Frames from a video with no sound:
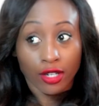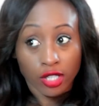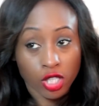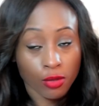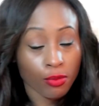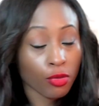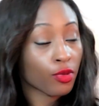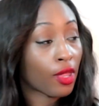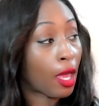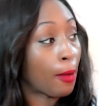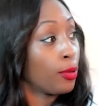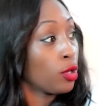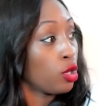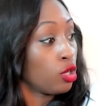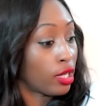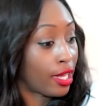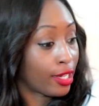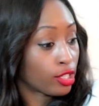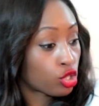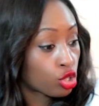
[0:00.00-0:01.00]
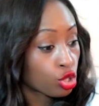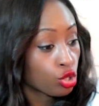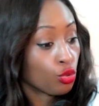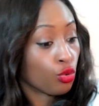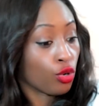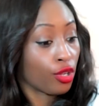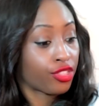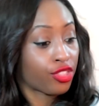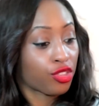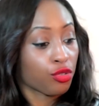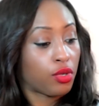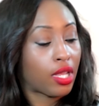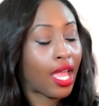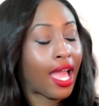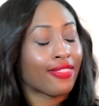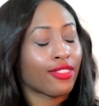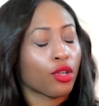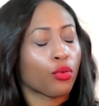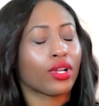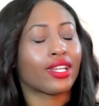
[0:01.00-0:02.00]
I know some people that put on like 2 or
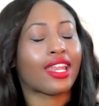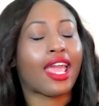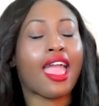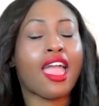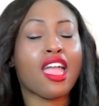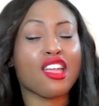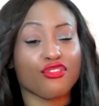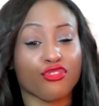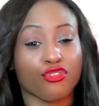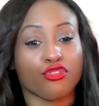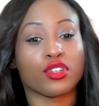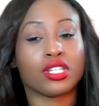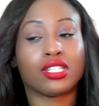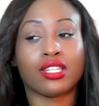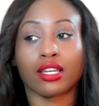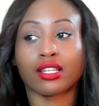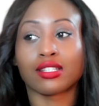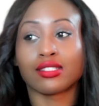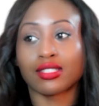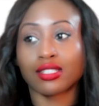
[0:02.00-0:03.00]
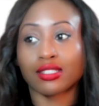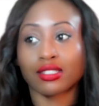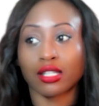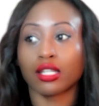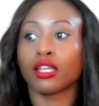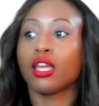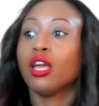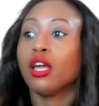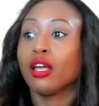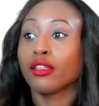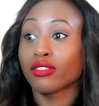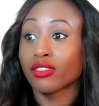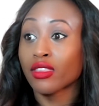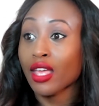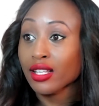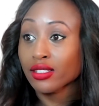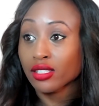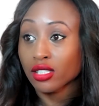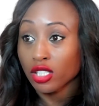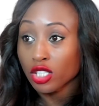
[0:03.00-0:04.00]
3 and they wear it every day. To me,
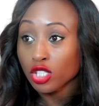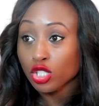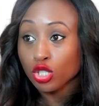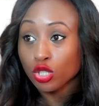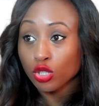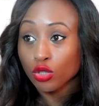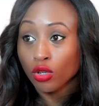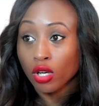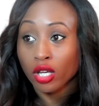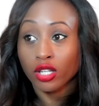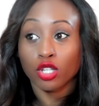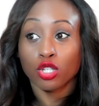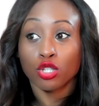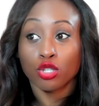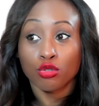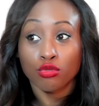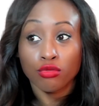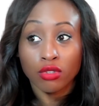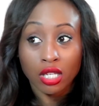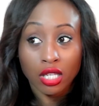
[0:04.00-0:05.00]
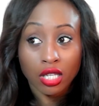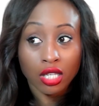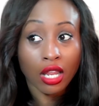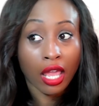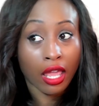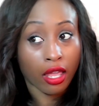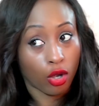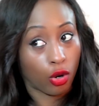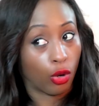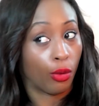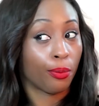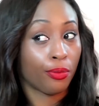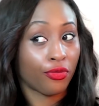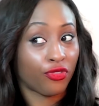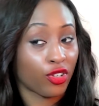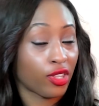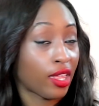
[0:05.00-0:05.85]
that's an issue. How do you need help?